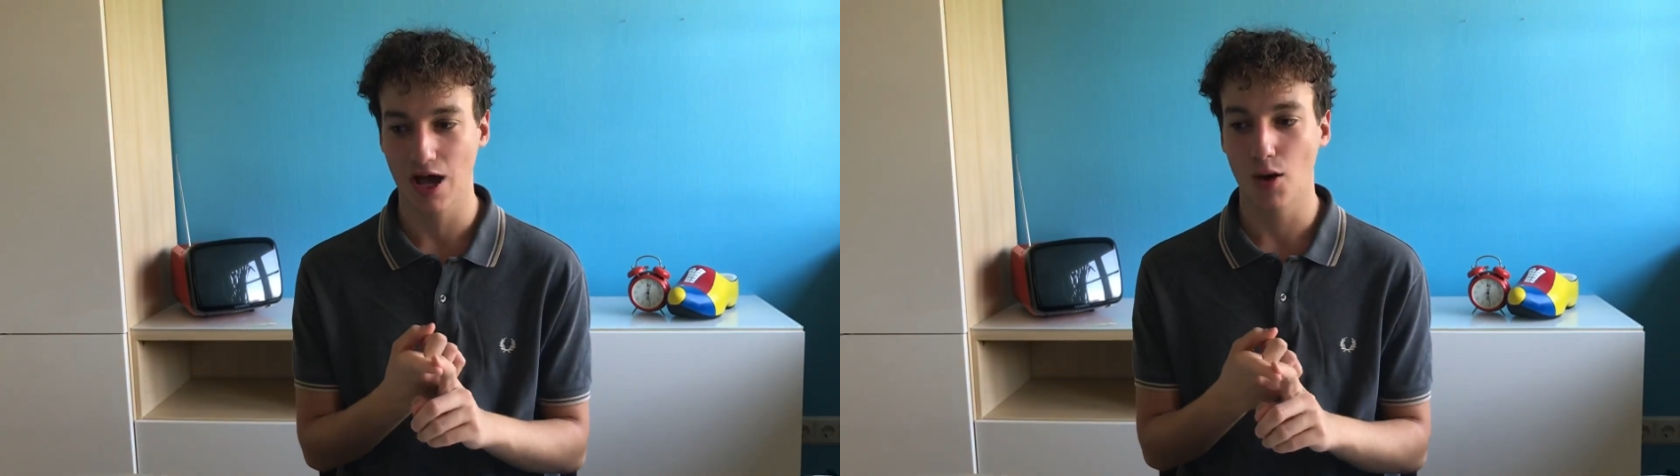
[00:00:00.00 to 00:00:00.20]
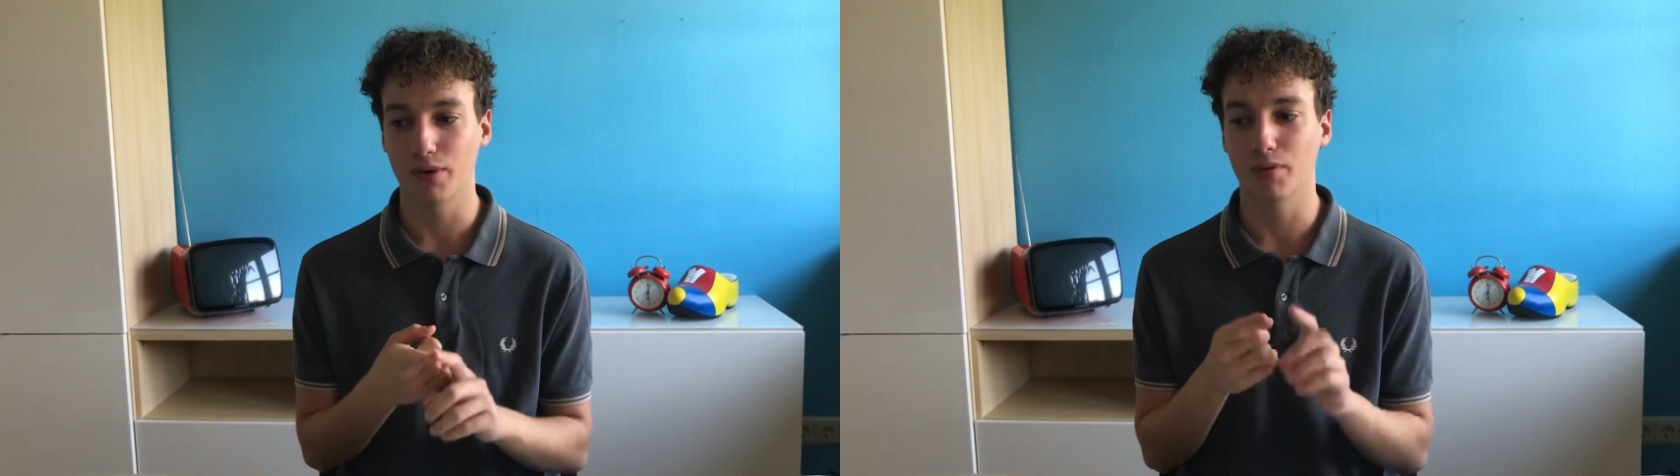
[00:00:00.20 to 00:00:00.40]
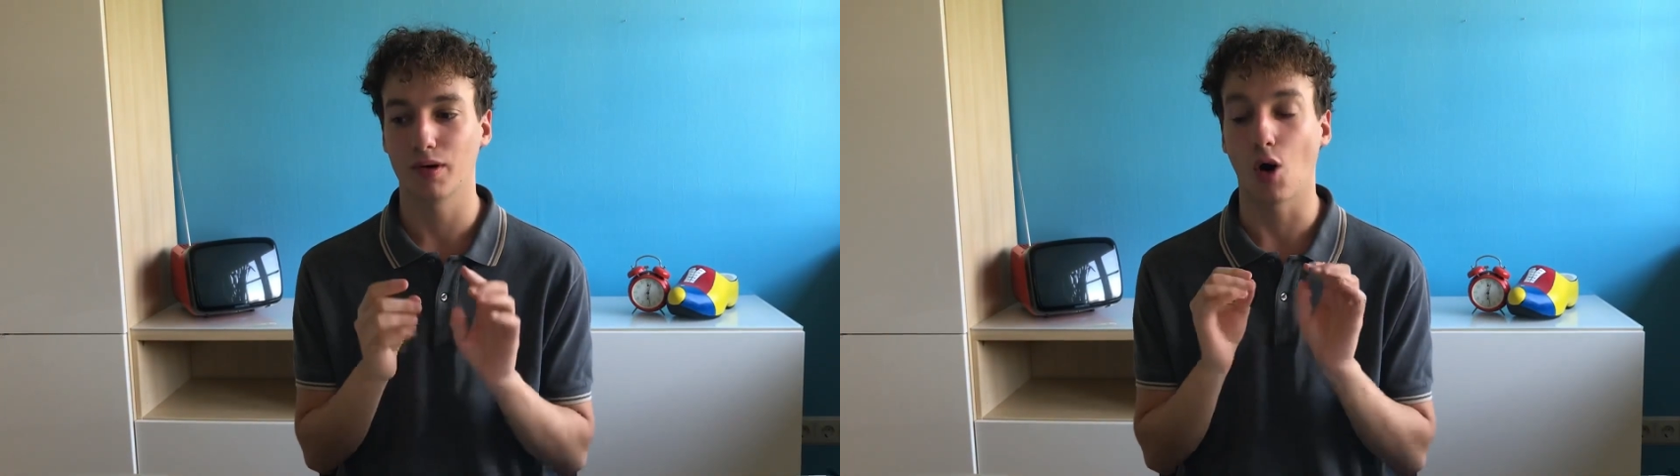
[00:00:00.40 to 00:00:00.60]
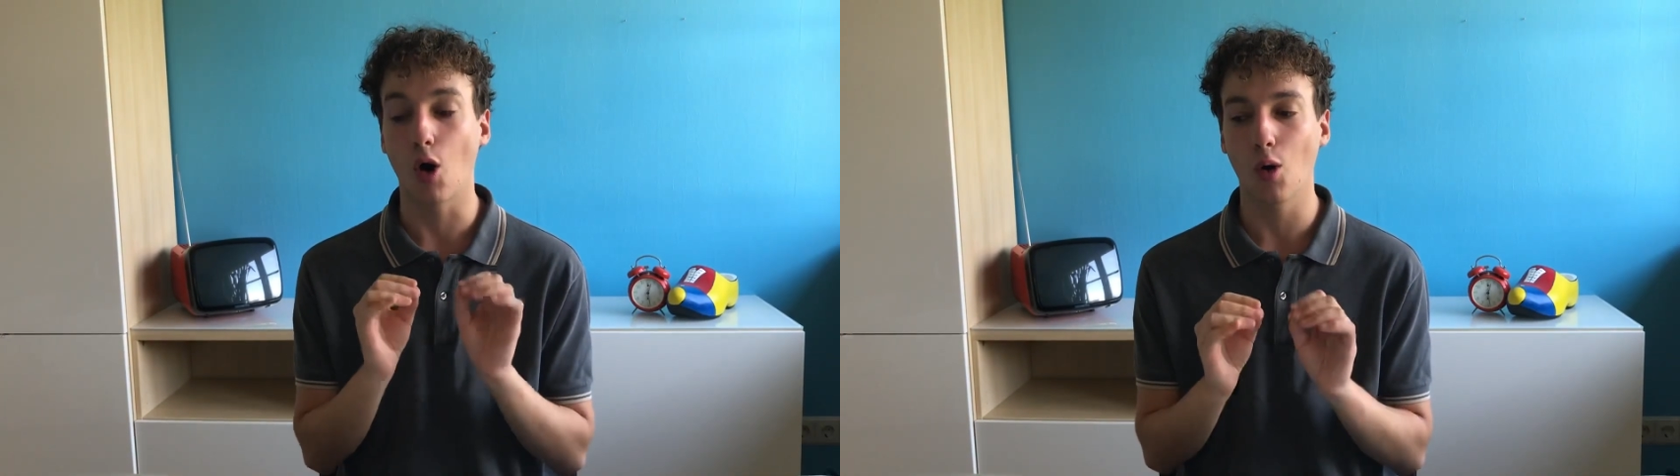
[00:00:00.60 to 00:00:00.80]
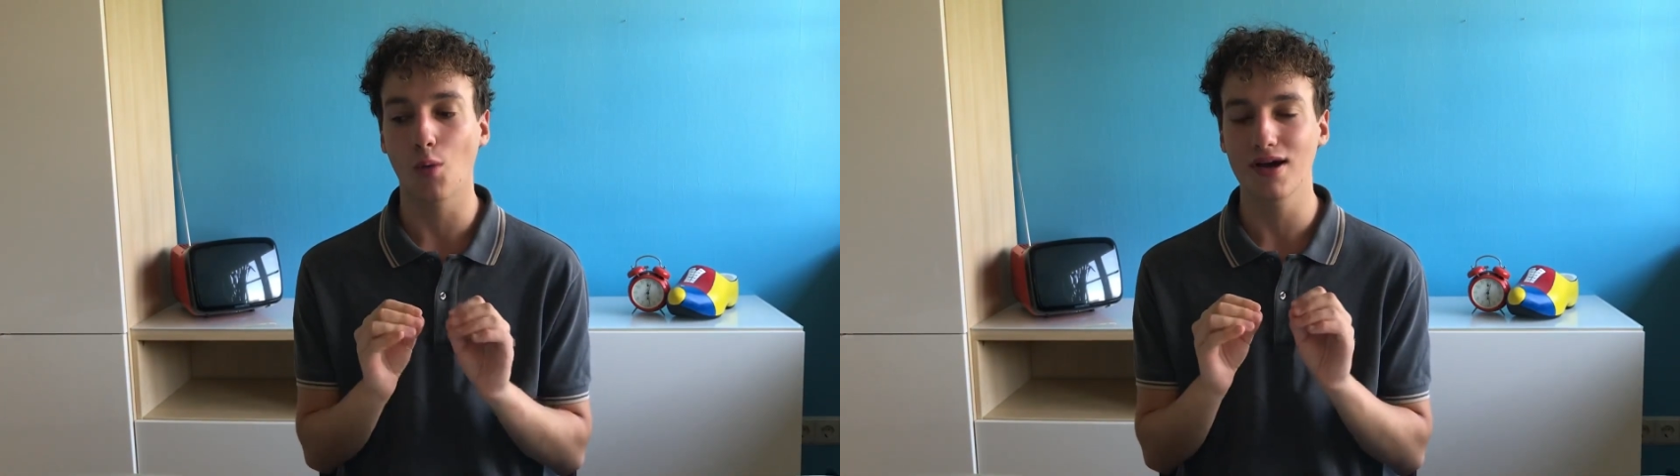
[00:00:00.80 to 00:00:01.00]
we were
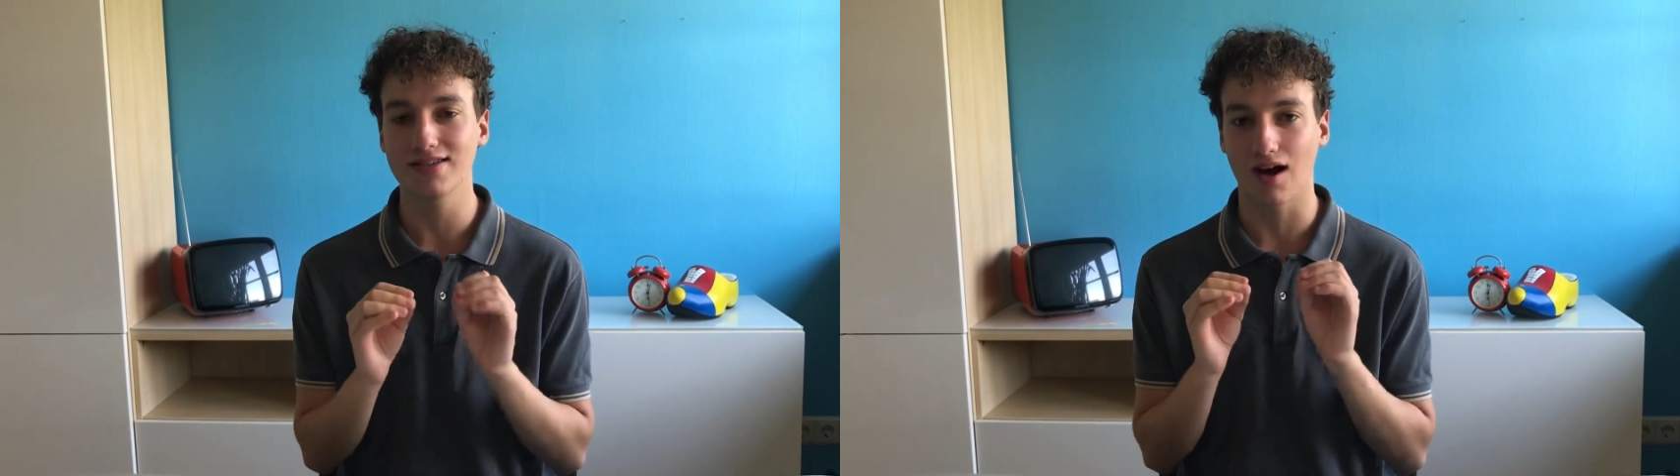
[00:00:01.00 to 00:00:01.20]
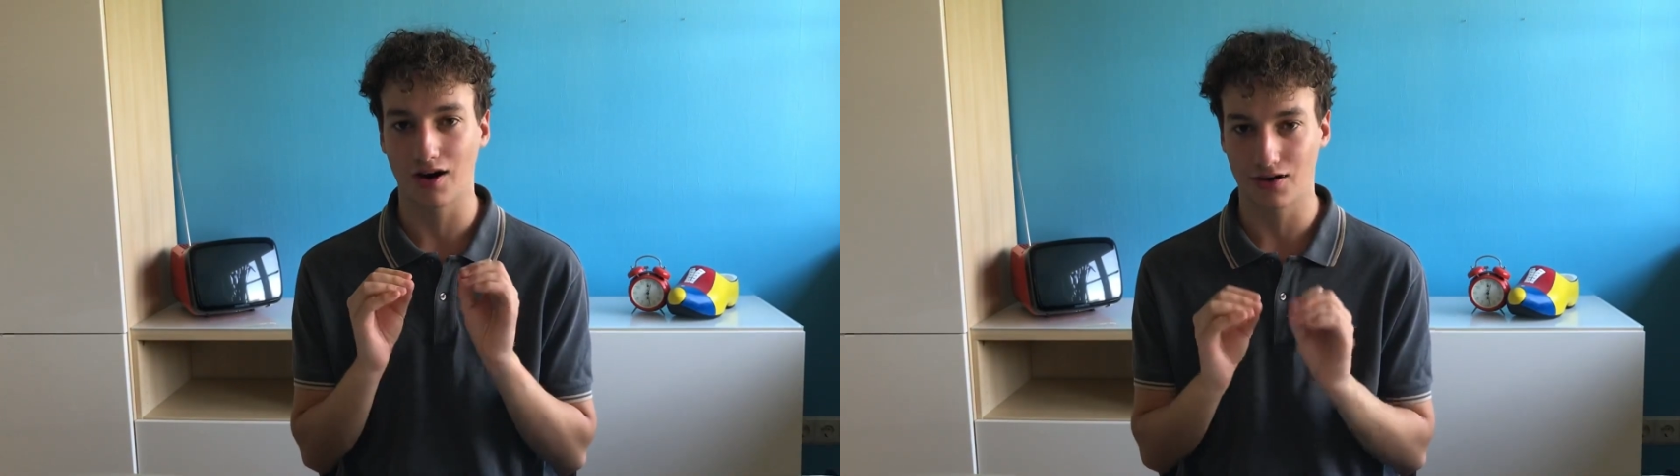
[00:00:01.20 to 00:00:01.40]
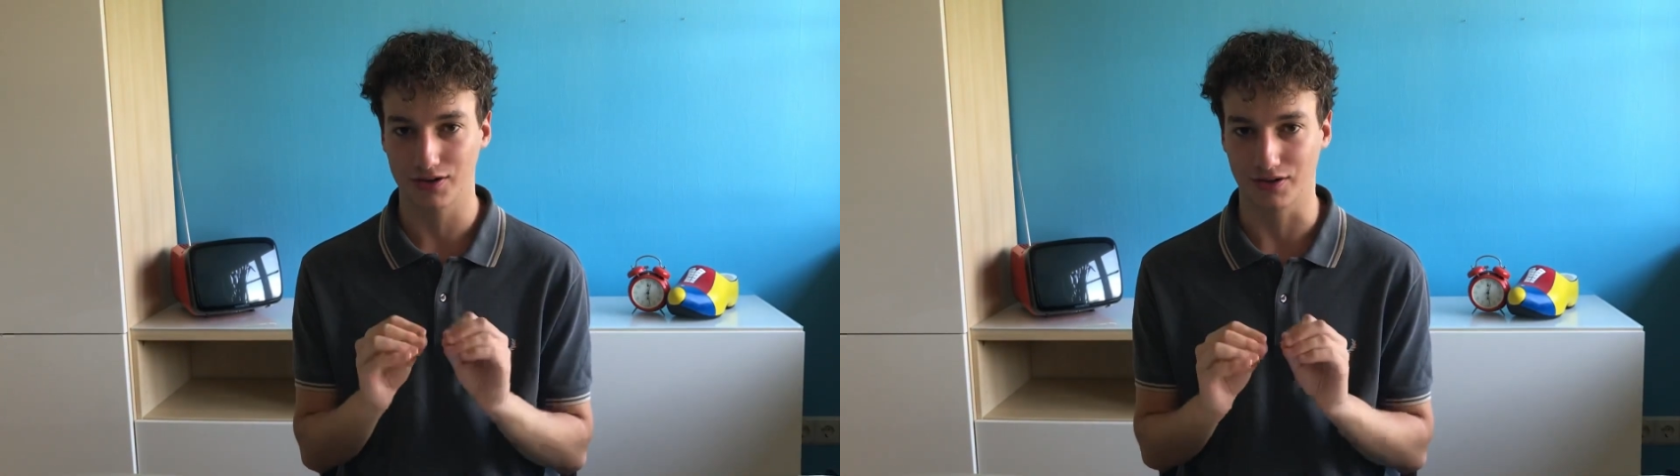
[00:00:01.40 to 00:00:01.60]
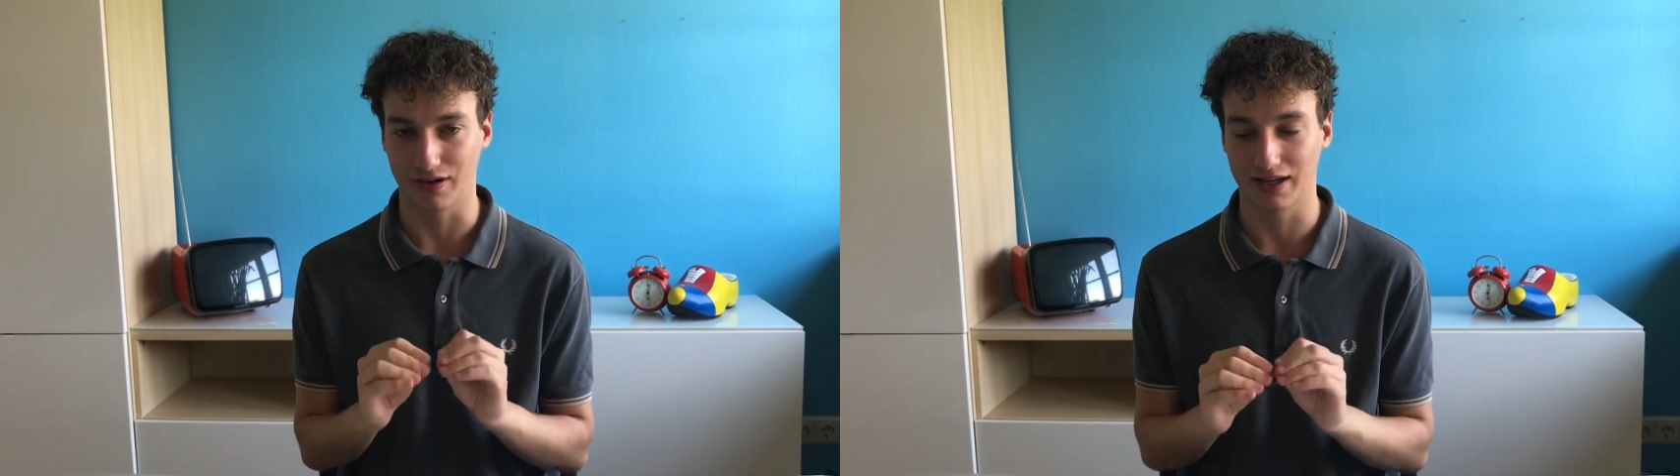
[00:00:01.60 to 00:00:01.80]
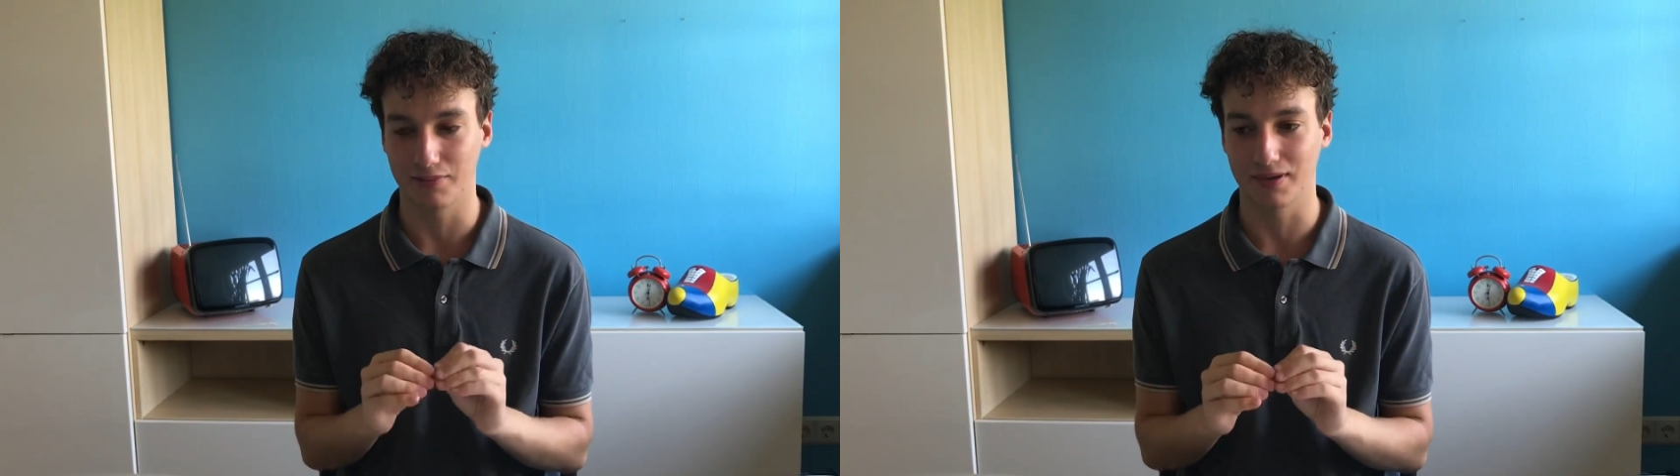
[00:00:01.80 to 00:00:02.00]
always
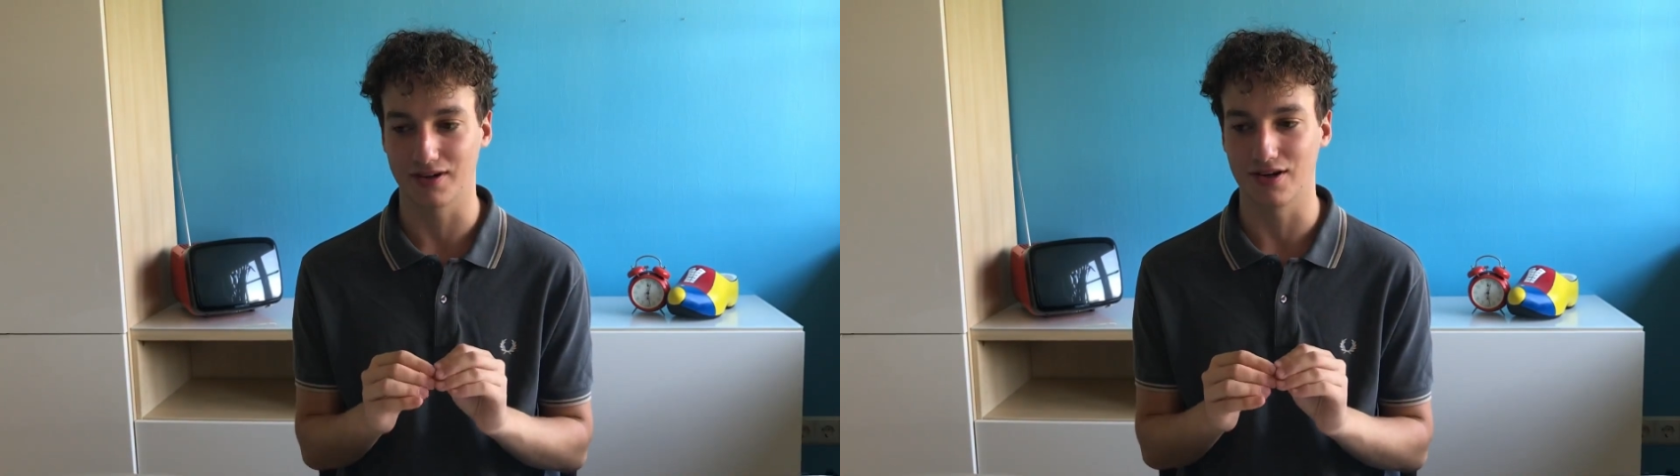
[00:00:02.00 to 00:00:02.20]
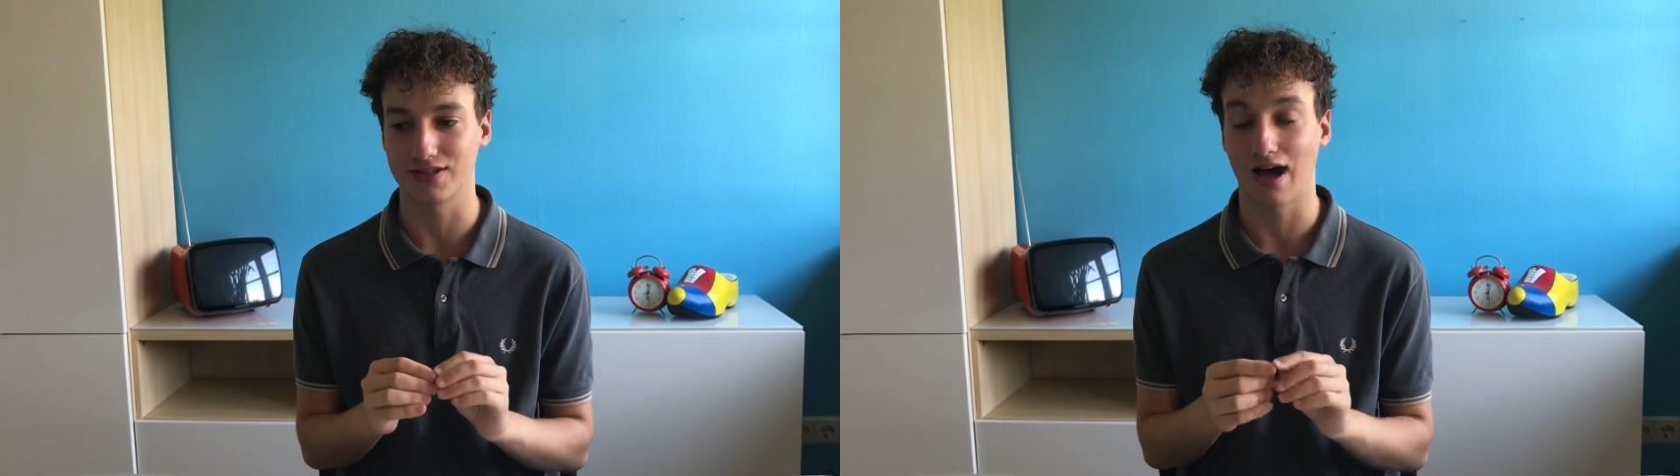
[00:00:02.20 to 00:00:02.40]
arguing because